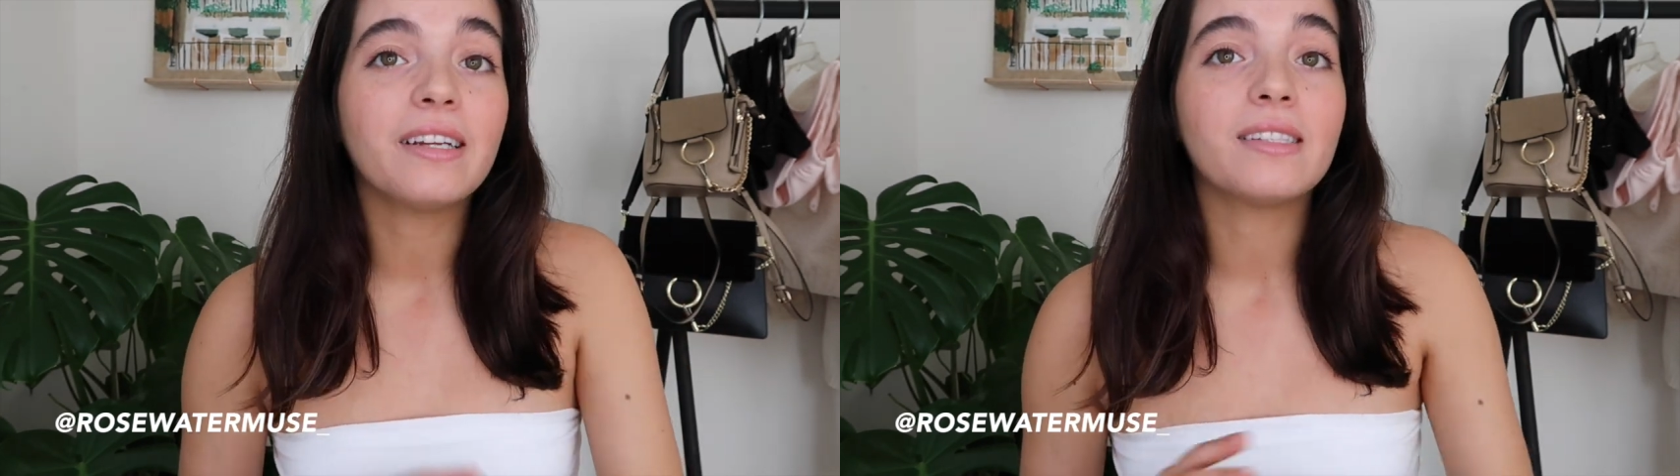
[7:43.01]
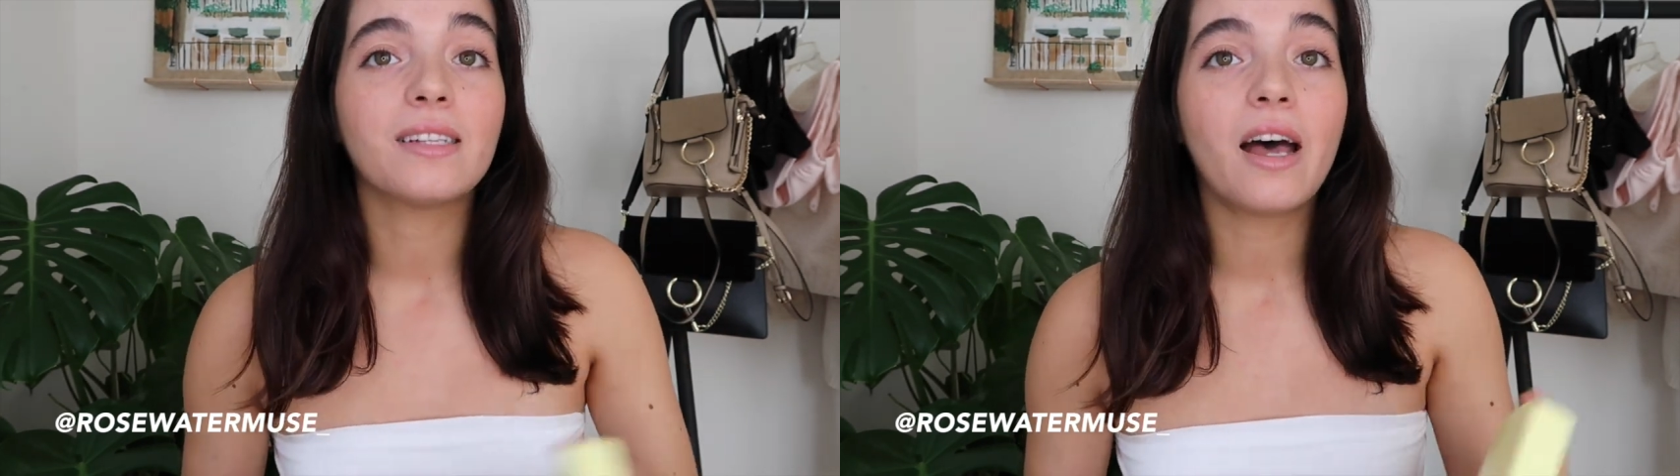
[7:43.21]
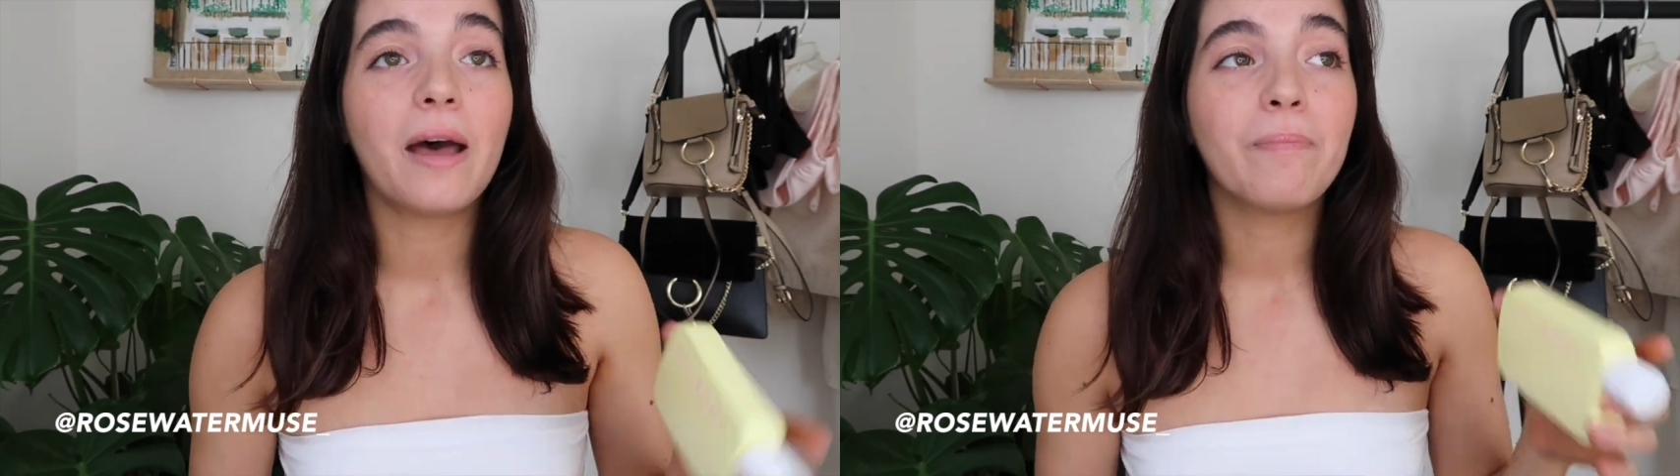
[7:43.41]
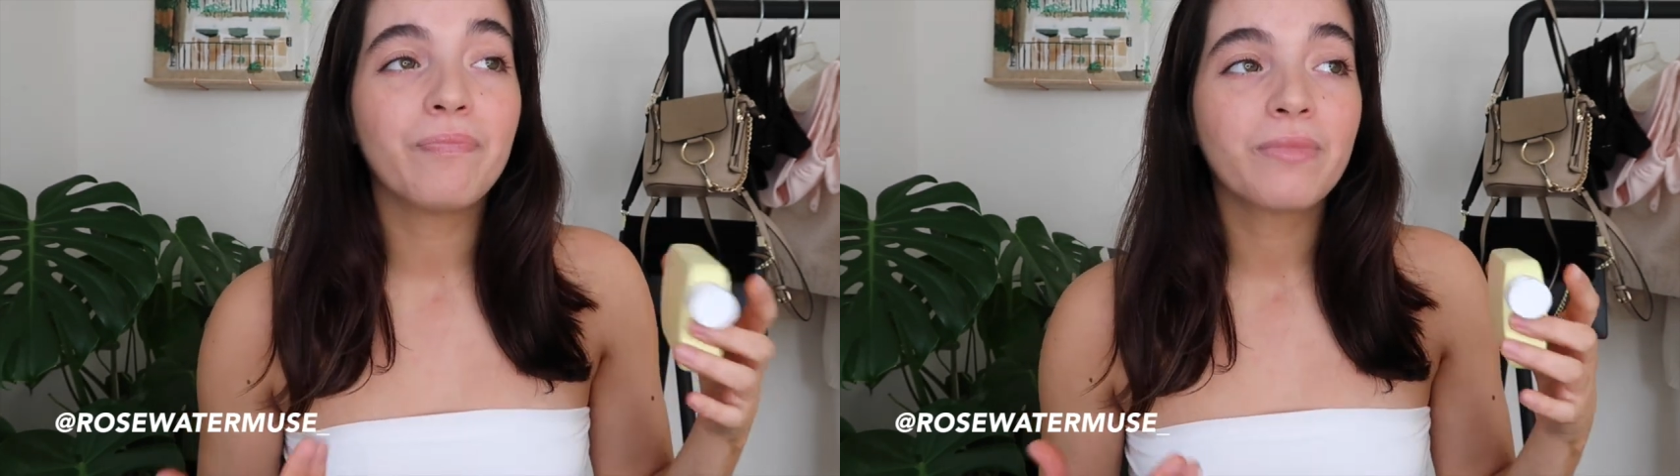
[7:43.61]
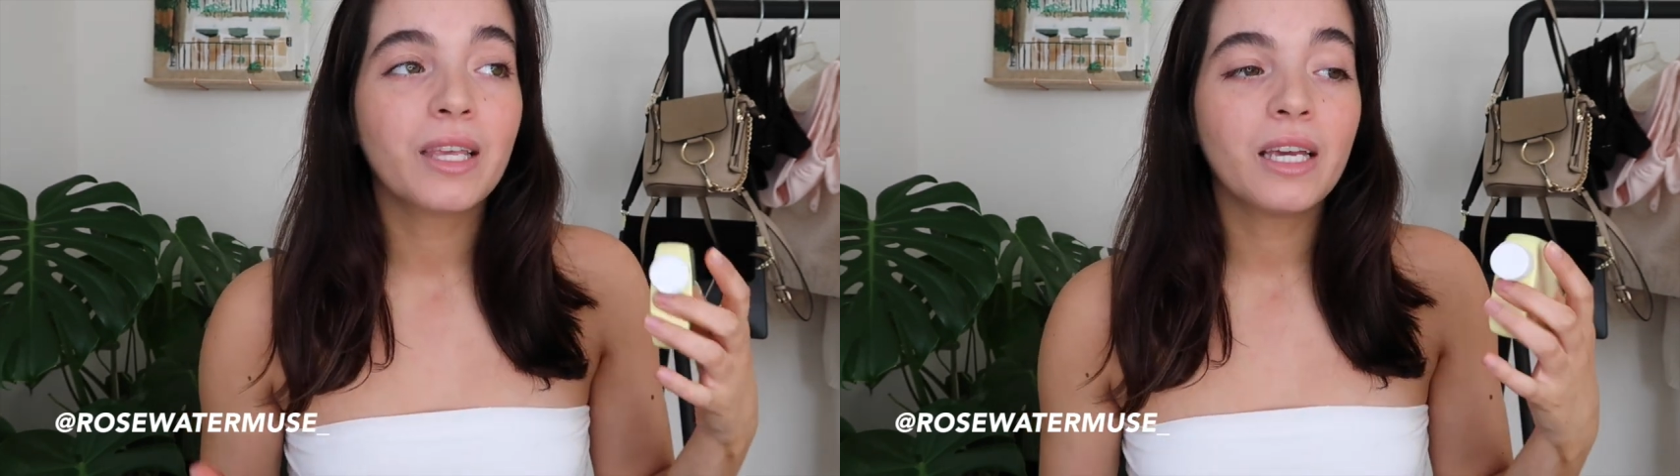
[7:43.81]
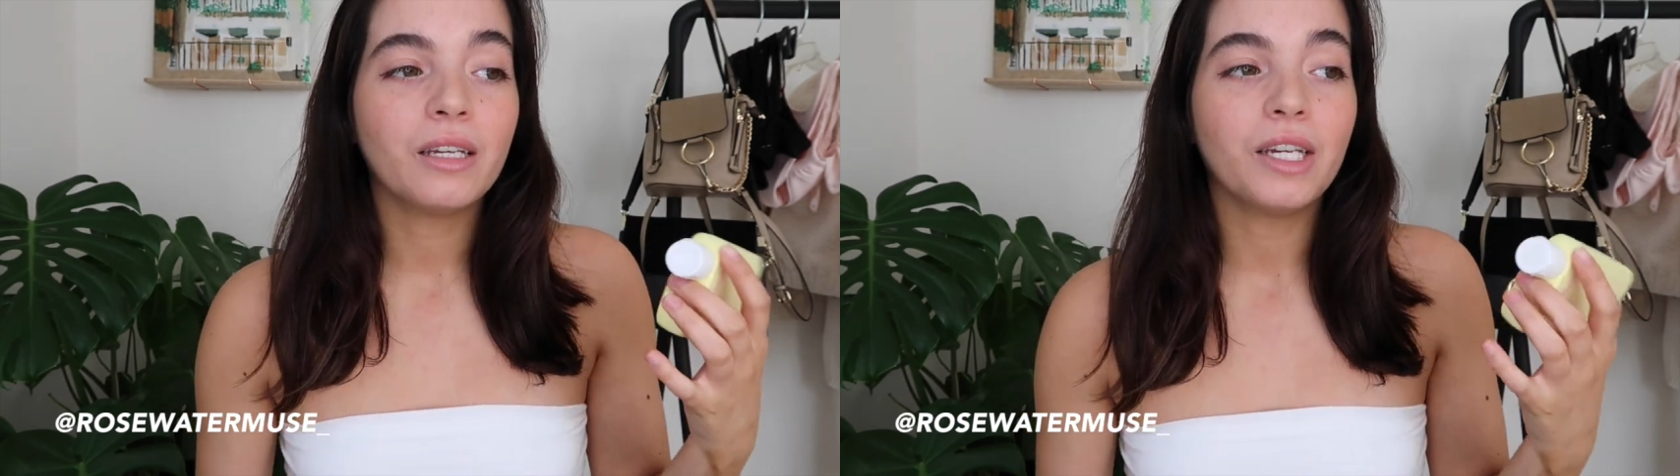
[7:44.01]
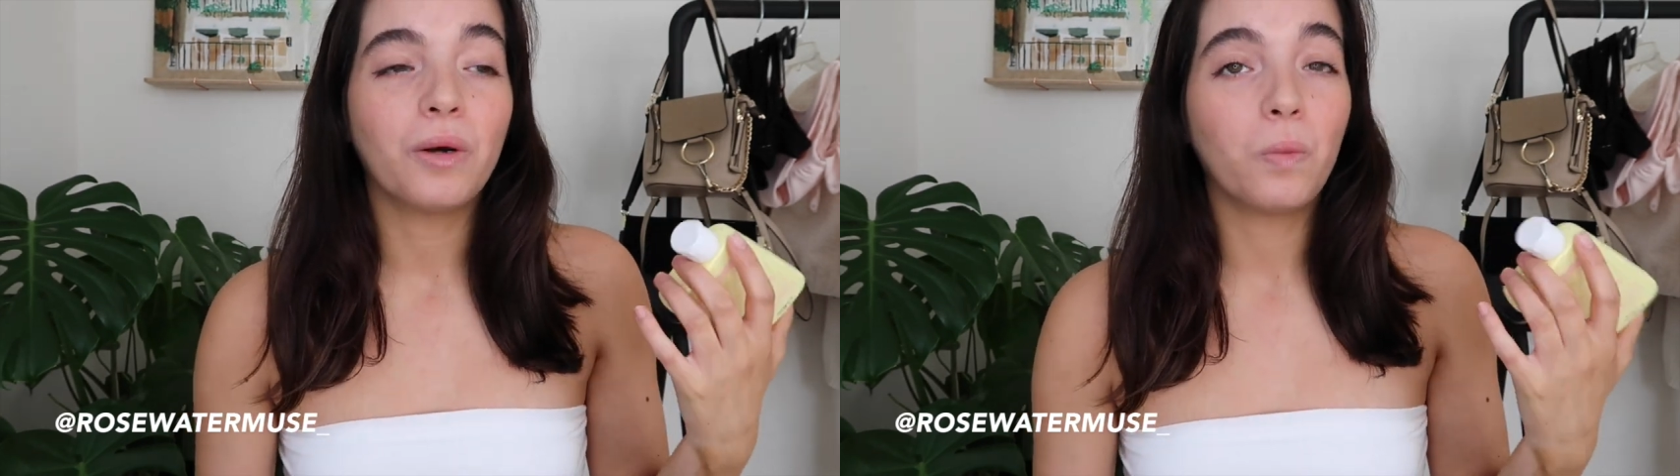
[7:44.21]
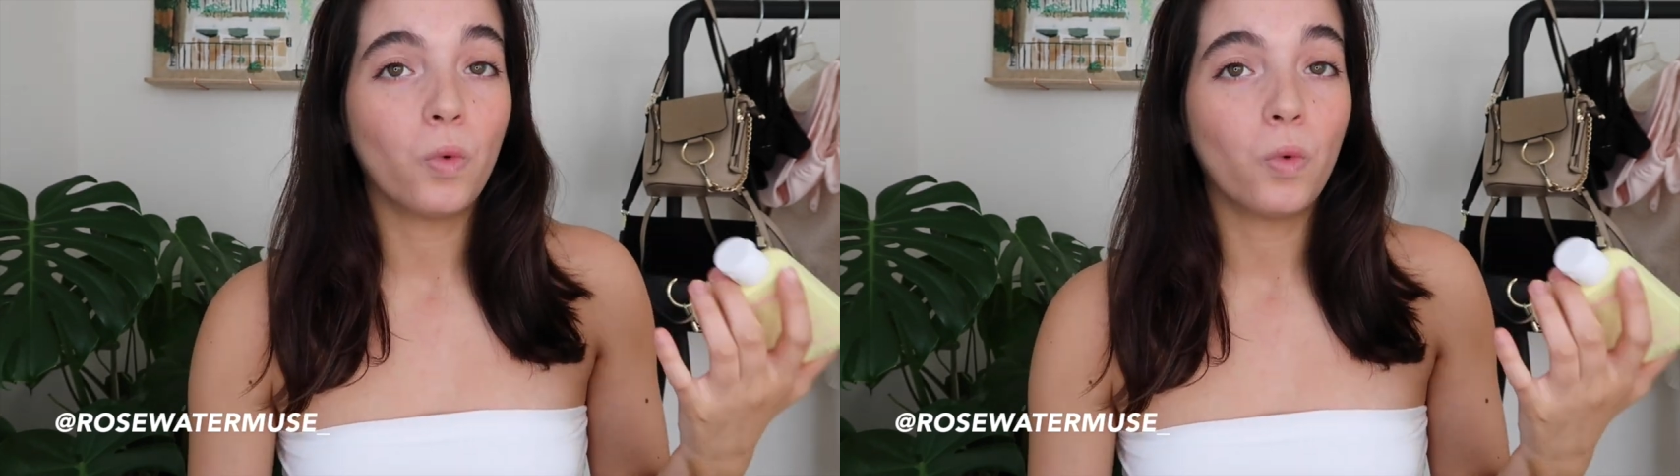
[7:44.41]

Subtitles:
It's not, you know,